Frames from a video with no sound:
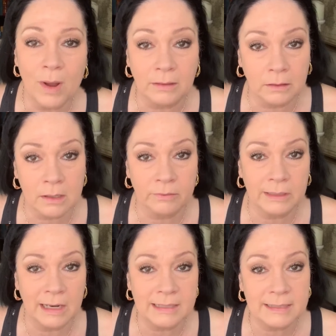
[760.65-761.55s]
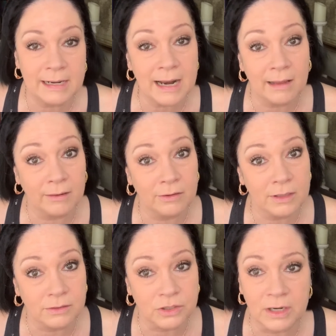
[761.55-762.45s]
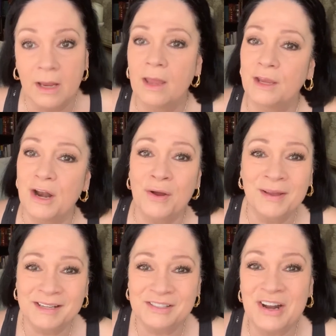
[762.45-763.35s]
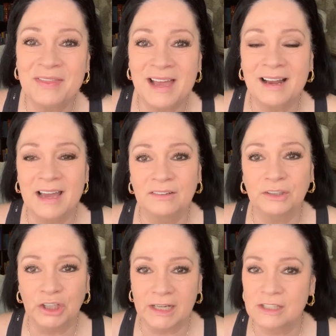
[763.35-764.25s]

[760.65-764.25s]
wow, Donna really likes that eyeliner, doesn't she? You know, it's not that kind of look.